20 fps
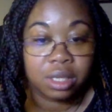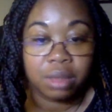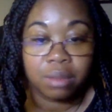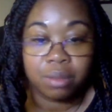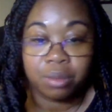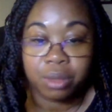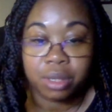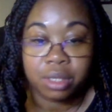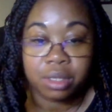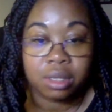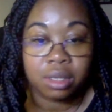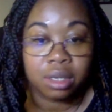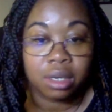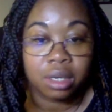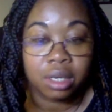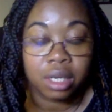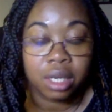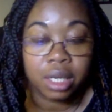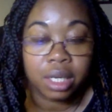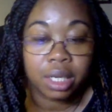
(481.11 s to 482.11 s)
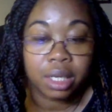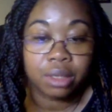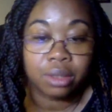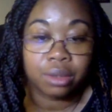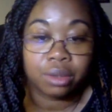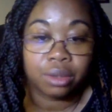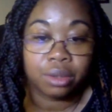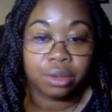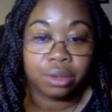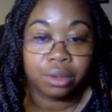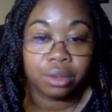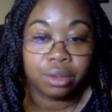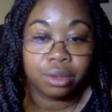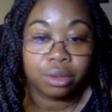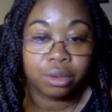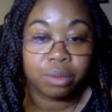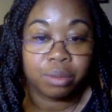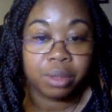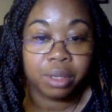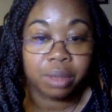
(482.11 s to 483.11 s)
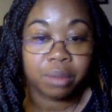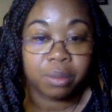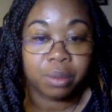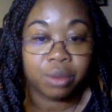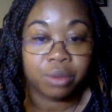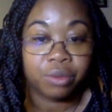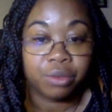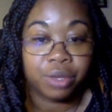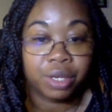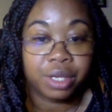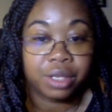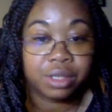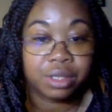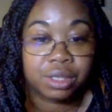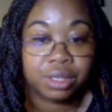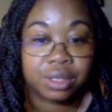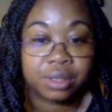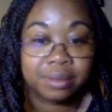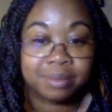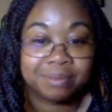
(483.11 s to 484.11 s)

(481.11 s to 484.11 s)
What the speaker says: Keep pressing on, and I know that you'll be able to finish.